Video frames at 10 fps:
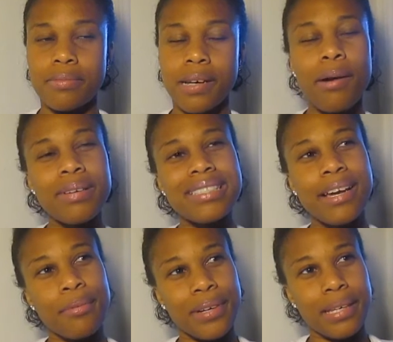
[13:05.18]
I wouldn't
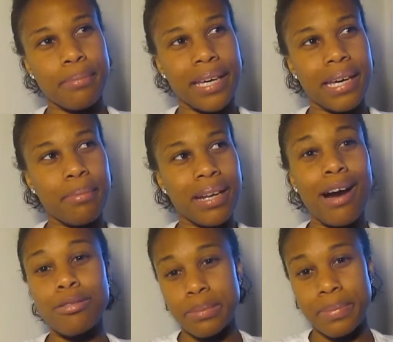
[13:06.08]
say really big, but
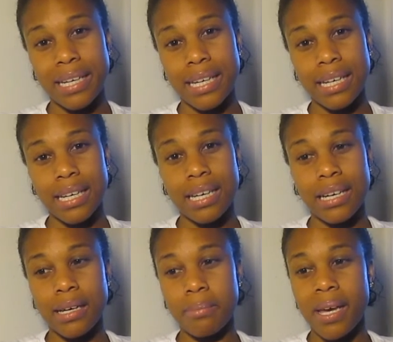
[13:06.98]
I was big,
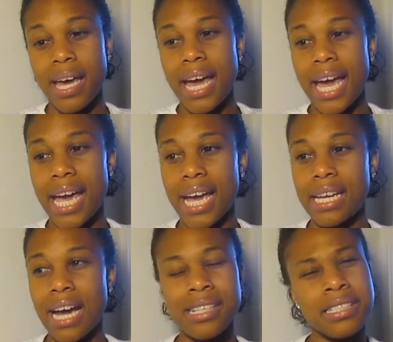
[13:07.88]
and
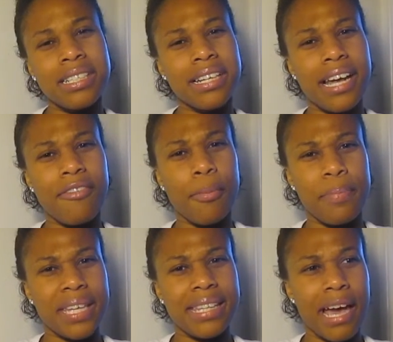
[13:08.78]
I shouldn't have never
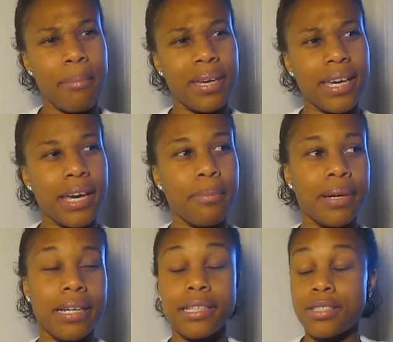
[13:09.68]
been that big,
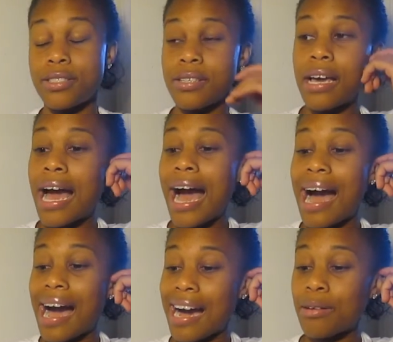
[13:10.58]
but
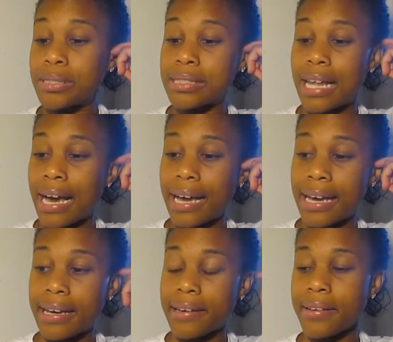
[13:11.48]
I was
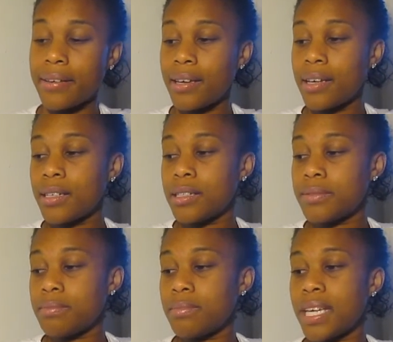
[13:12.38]
like
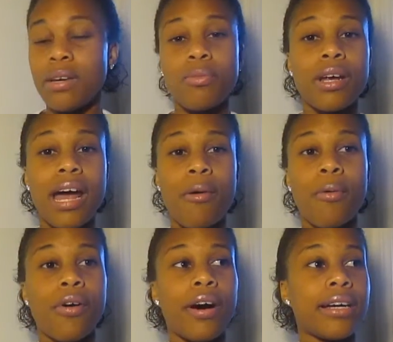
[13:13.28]
eating what I
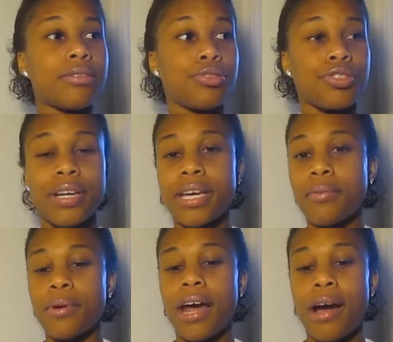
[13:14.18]
want,
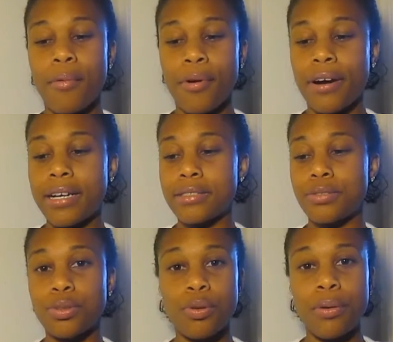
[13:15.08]
drinking what I want,
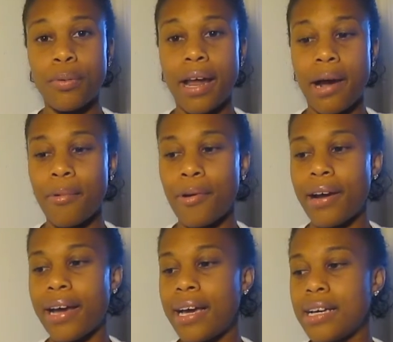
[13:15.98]
doing what I
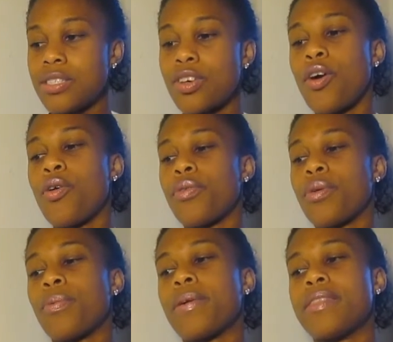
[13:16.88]
want. So
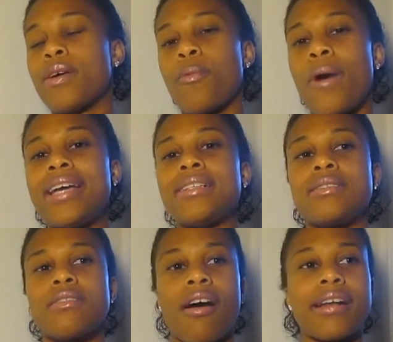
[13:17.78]
the weight
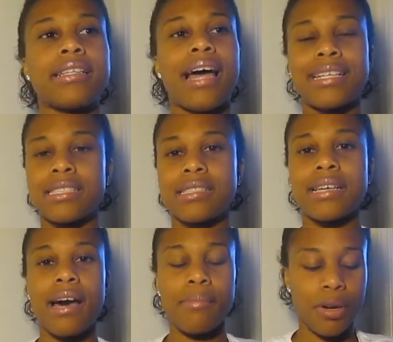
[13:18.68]
started like just
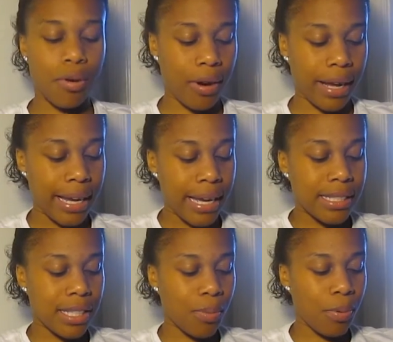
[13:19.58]
coming on
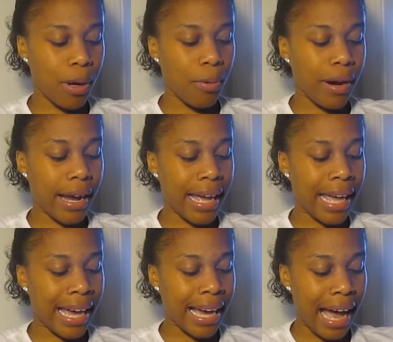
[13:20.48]
to the point where
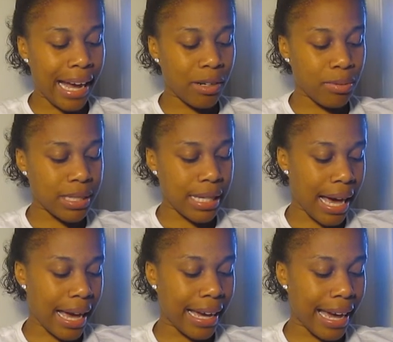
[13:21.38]
it kind of was
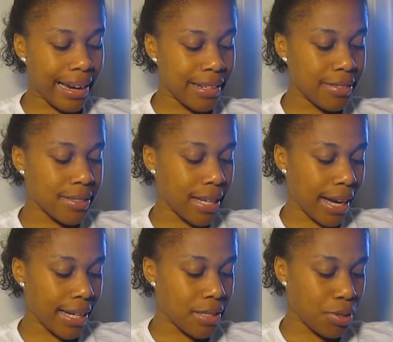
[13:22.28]
like,
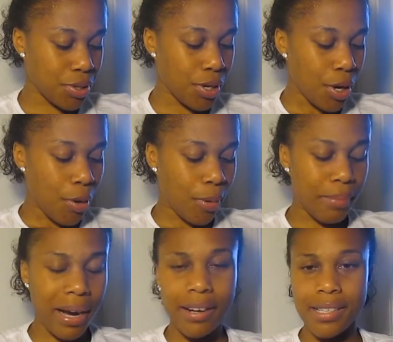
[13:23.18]
exercise, when
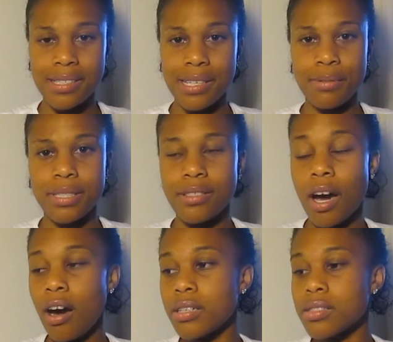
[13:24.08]
am I gonna see
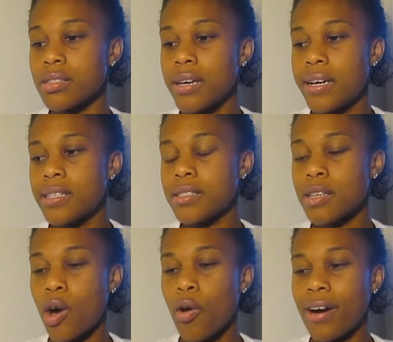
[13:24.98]
results?
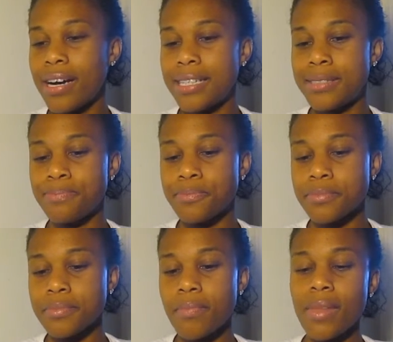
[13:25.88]
So
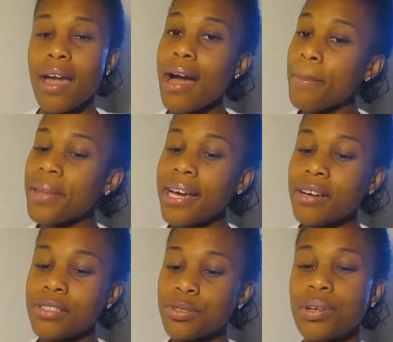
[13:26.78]
I plan
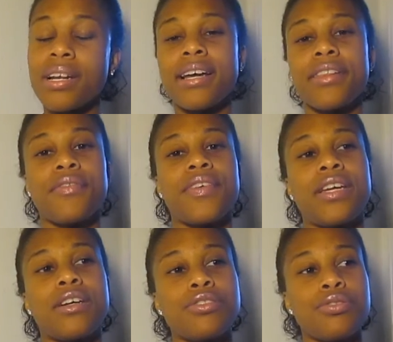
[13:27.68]
on doing another
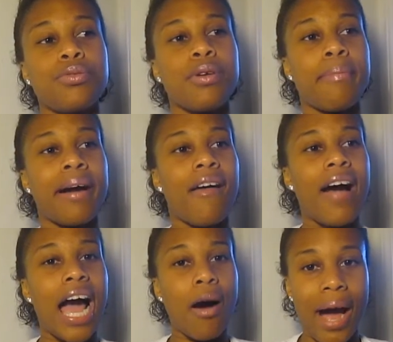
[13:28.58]
video too about
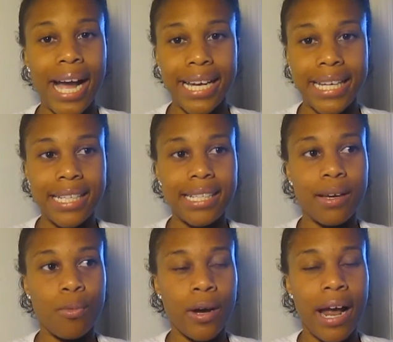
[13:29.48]
how I eat
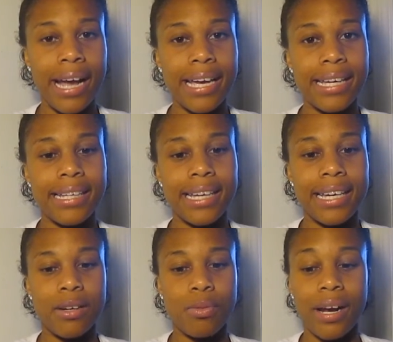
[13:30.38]
and what I eat
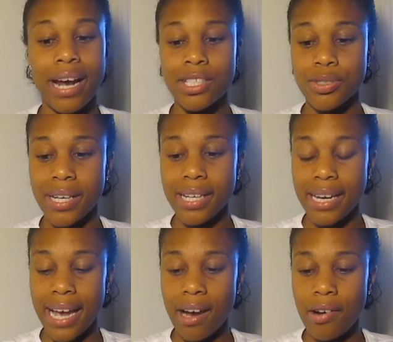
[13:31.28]
and what I drink
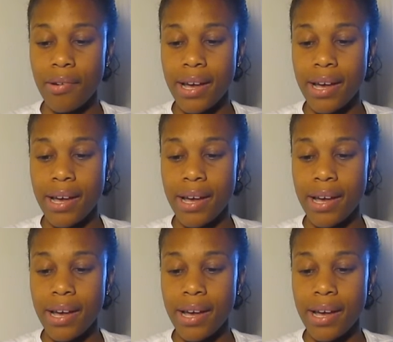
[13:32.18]
now,